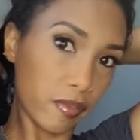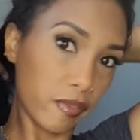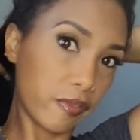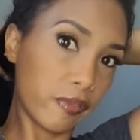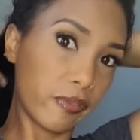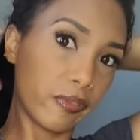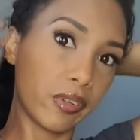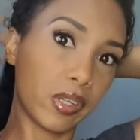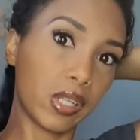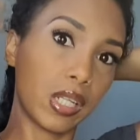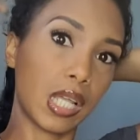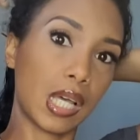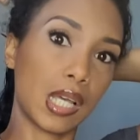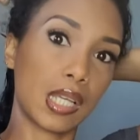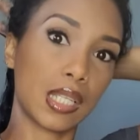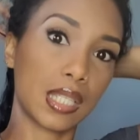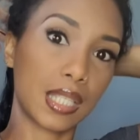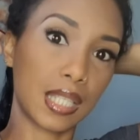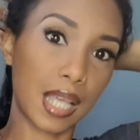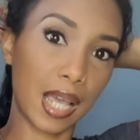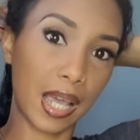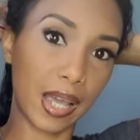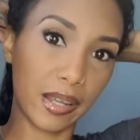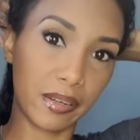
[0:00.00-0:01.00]
fuller
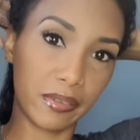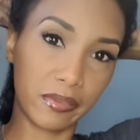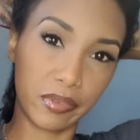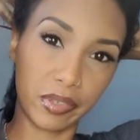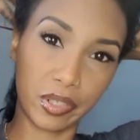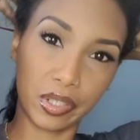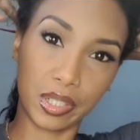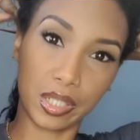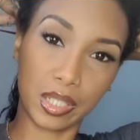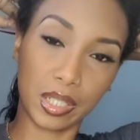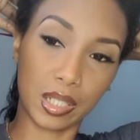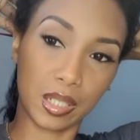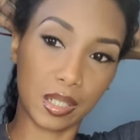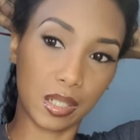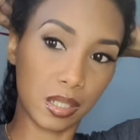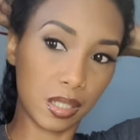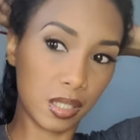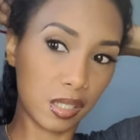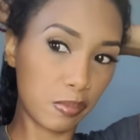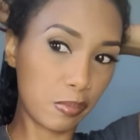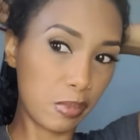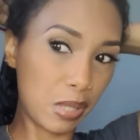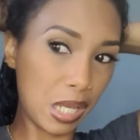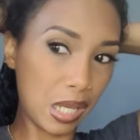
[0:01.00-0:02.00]
side
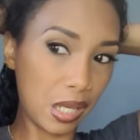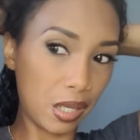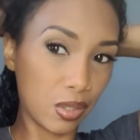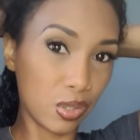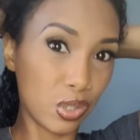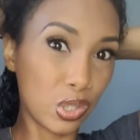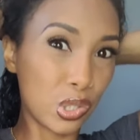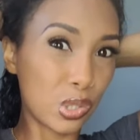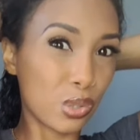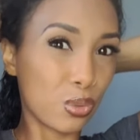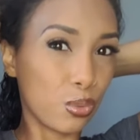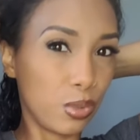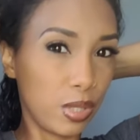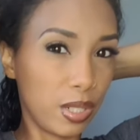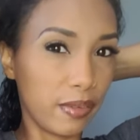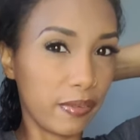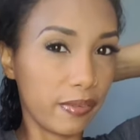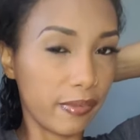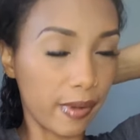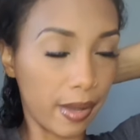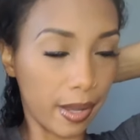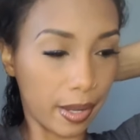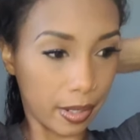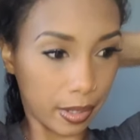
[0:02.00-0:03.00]
versus being too
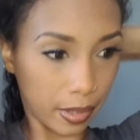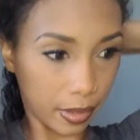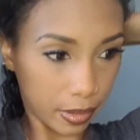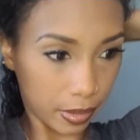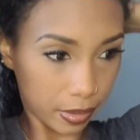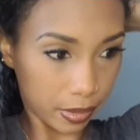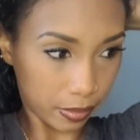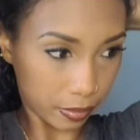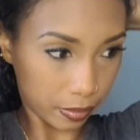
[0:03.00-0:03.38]
defined.